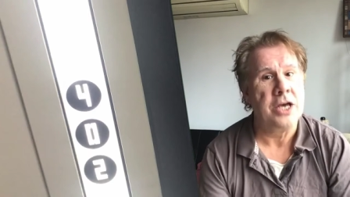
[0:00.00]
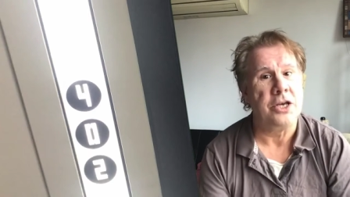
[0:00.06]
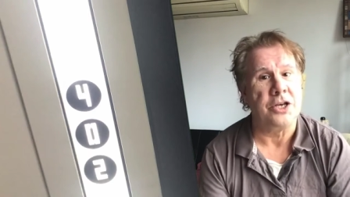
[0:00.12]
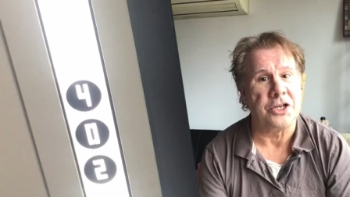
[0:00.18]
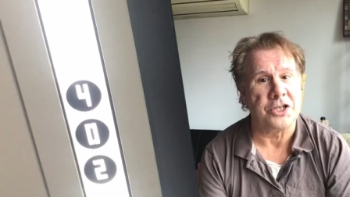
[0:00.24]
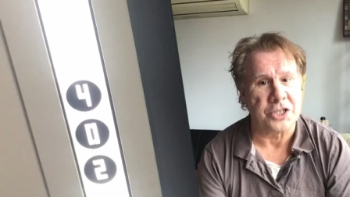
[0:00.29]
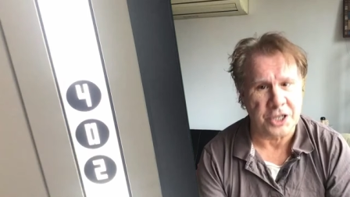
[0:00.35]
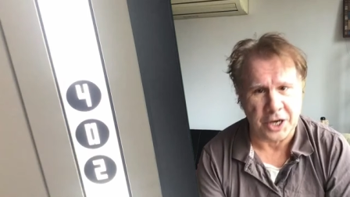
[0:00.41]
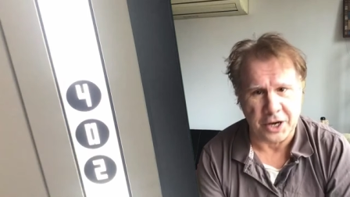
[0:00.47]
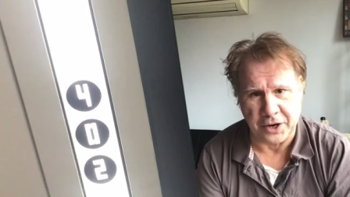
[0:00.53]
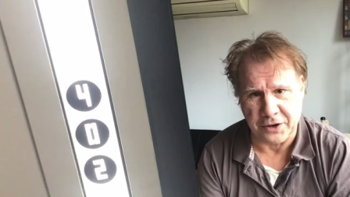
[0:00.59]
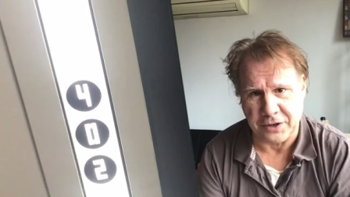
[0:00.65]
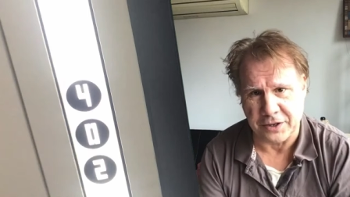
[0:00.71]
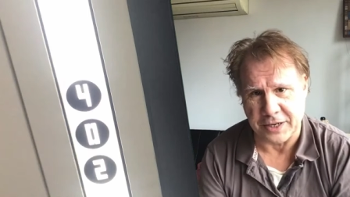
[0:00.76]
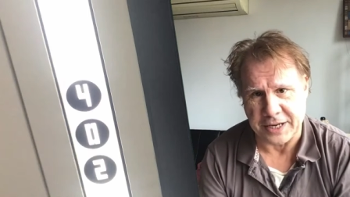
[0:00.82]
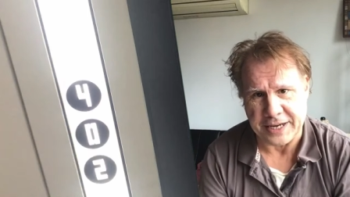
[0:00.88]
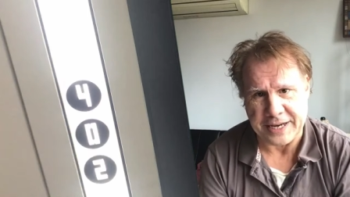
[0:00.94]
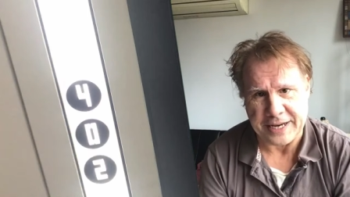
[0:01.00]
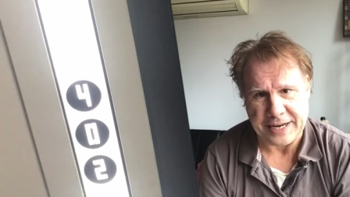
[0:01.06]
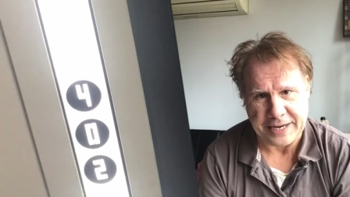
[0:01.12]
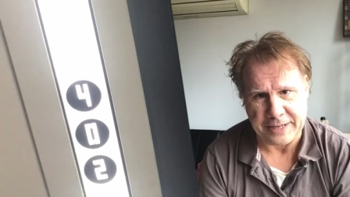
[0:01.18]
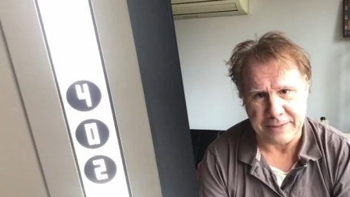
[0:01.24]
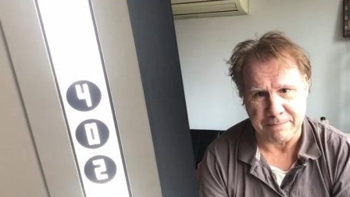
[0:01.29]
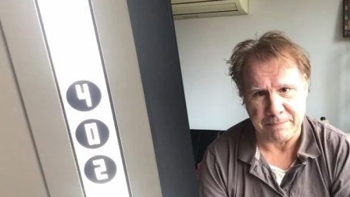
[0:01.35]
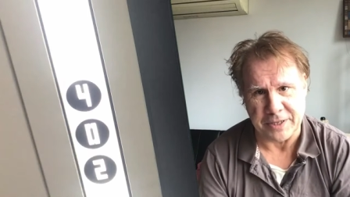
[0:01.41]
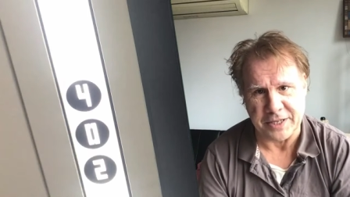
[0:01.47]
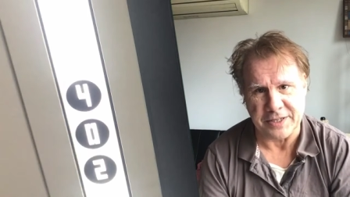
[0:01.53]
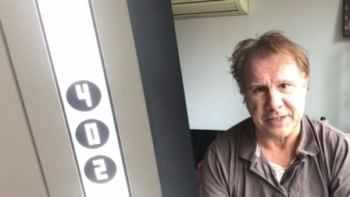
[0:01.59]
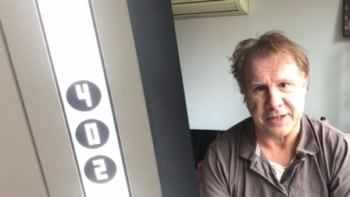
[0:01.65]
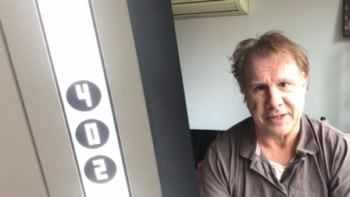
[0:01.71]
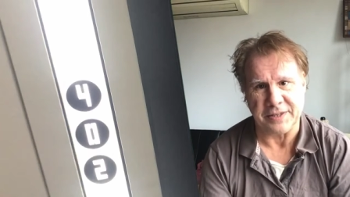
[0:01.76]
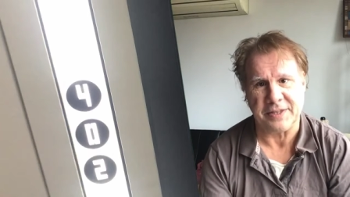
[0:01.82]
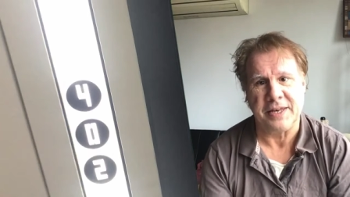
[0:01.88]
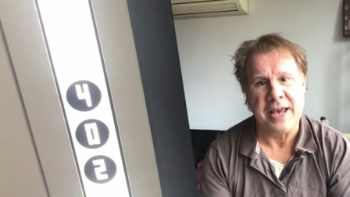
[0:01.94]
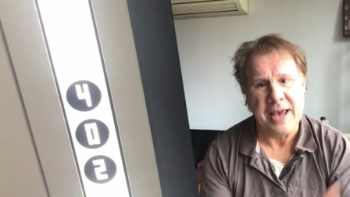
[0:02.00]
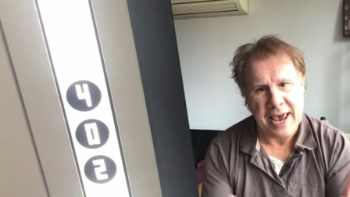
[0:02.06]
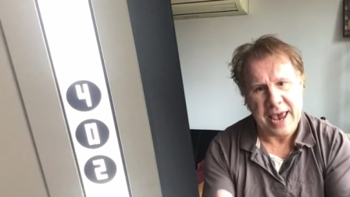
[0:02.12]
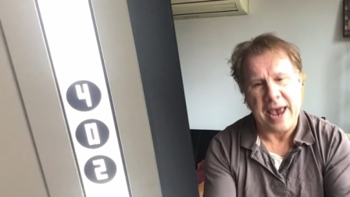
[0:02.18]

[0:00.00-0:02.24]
you're totally in business.